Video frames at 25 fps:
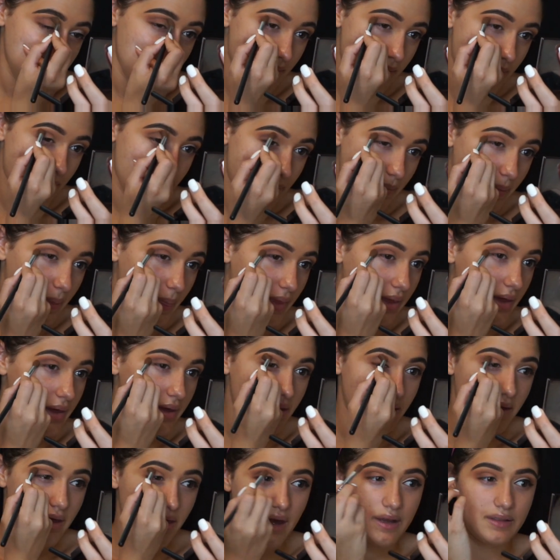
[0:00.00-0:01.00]
the
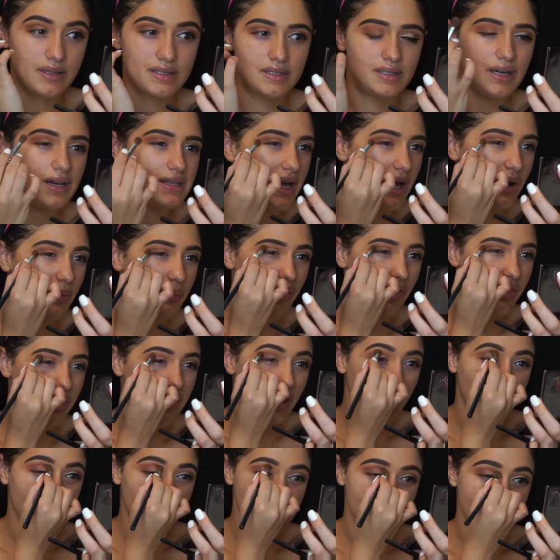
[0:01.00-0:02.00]
colors of the
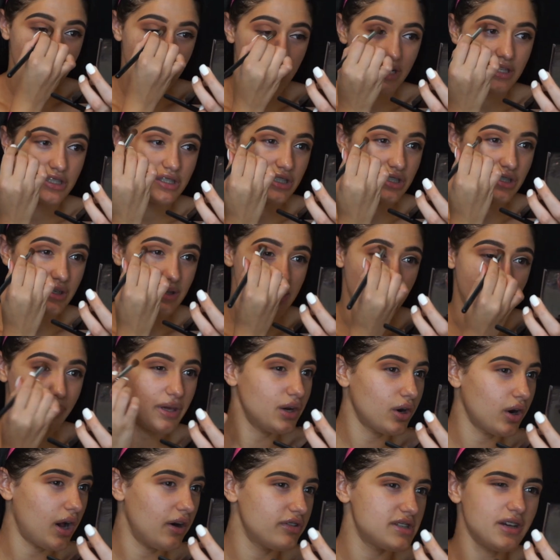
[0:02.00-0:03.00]
transitions appear
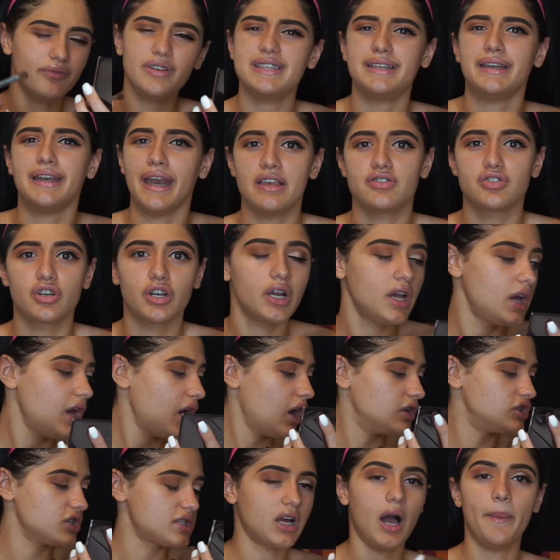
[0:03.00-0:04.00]
for some reason
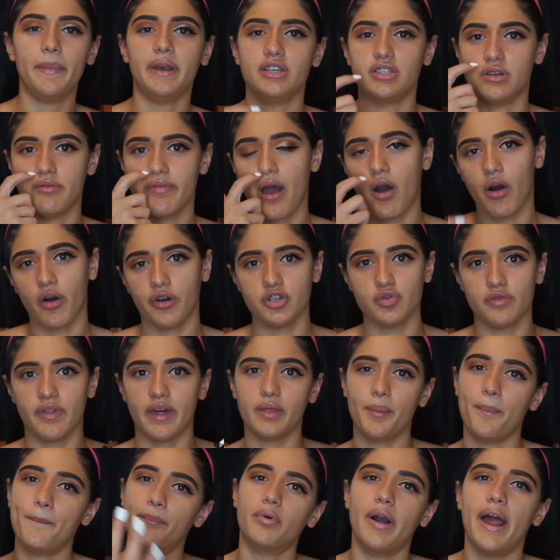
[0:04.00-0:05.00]
nicer, just the
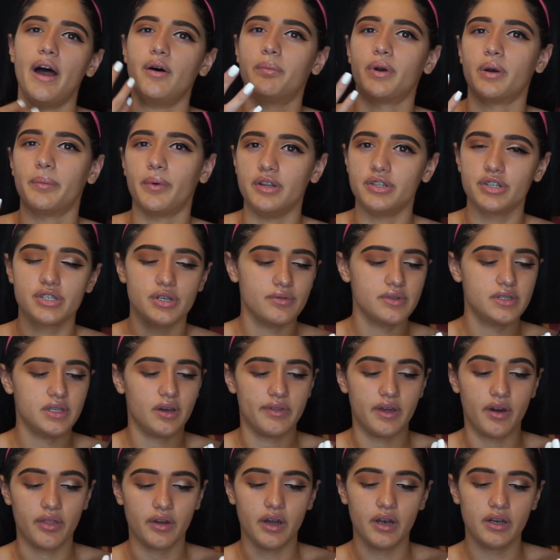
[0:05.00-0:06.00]
combination of that
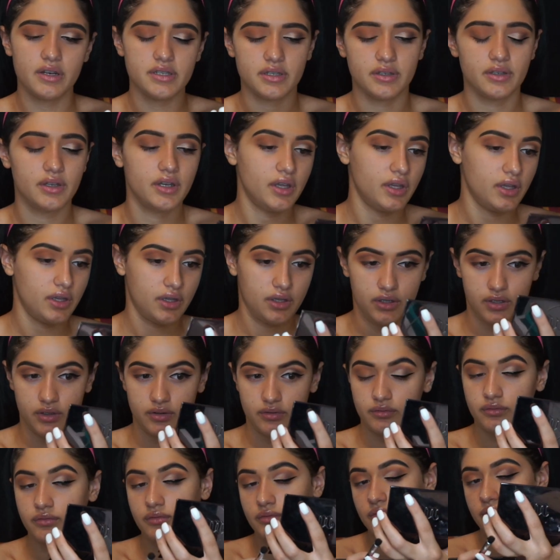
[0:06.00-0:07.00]
orange with like the
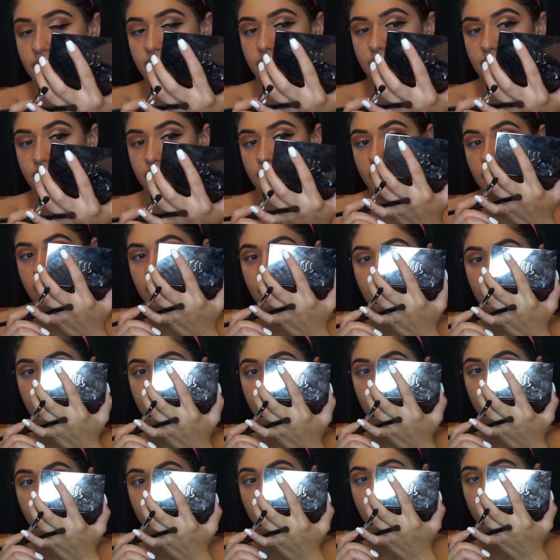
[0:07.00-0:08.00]
brown purple
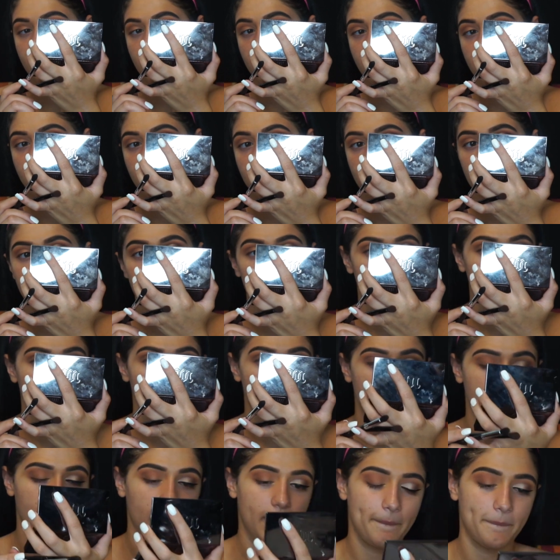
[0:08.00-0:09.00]
undertones of the other
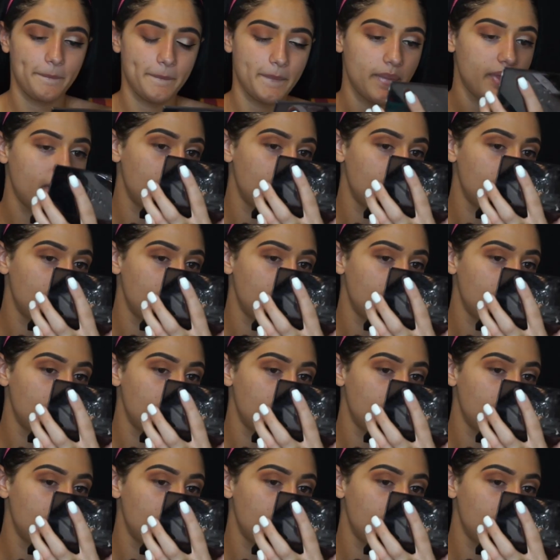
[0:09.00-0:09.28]
colors.